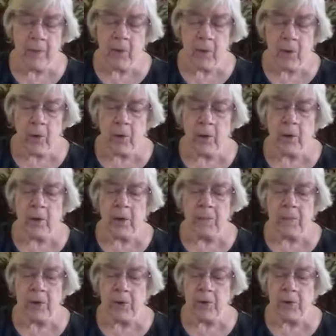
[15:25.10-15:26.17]
Curled up
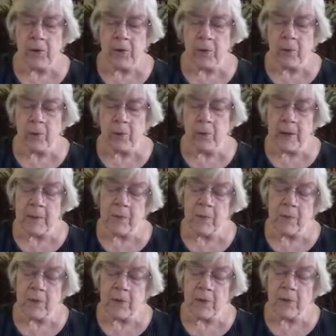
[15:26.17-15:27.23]
under the sugar maple
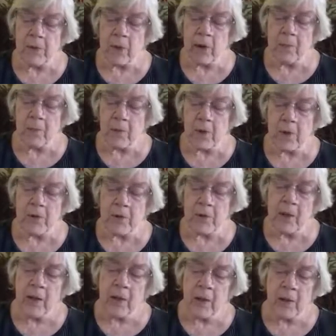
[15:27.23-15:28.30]
in the star moss,
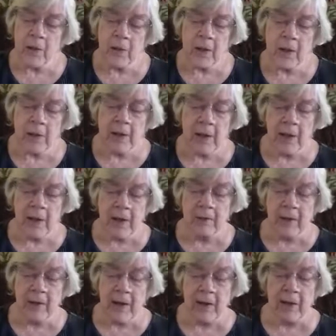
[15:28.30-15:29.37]
looking down the
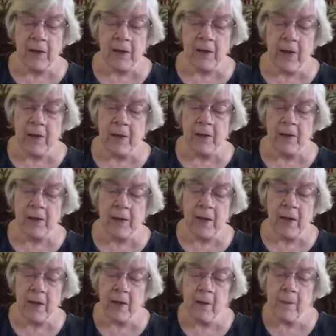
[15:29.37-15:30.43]
valley, Janus
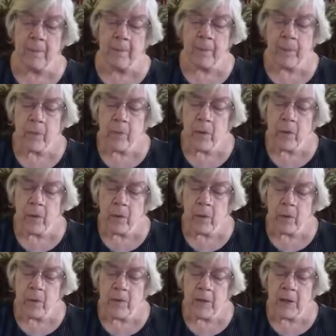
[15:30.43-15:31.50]
said,
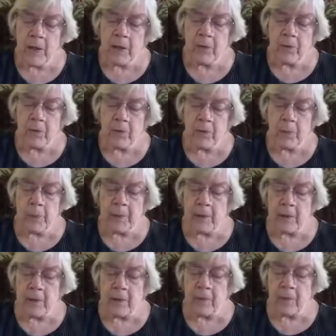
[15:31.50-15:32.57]
we made the flu
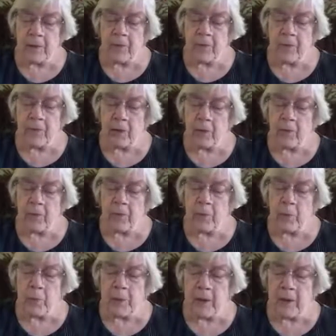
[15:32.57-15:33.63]
pandemic follow
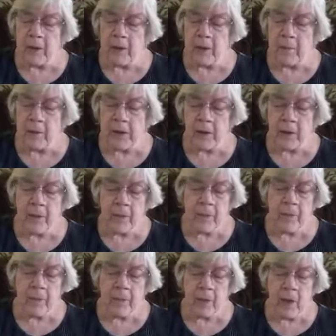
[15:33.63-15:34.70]
flu pandemic.
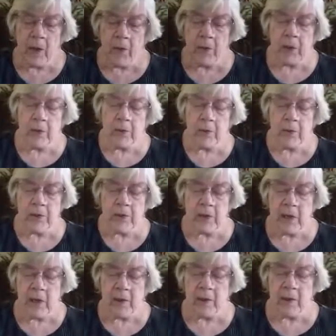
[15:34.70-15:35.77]
Now we
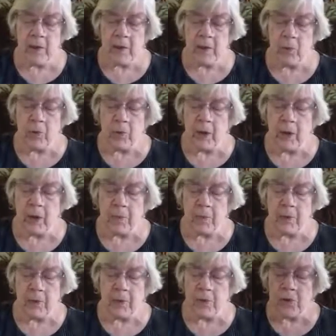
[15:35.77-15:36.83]
understand that they will not be
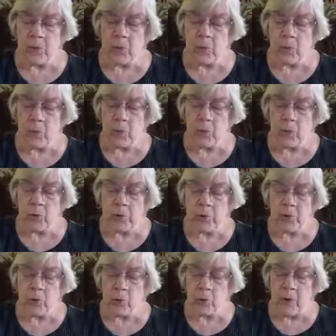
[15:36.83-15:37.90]

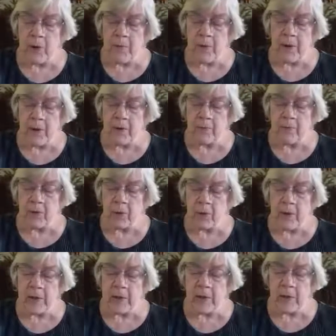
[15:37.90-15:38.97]
destroyed by
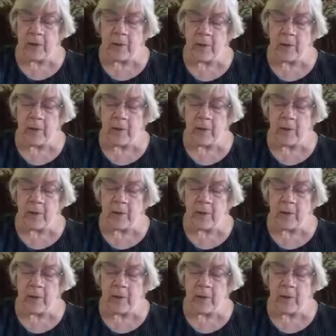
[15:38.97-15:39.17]
influenza.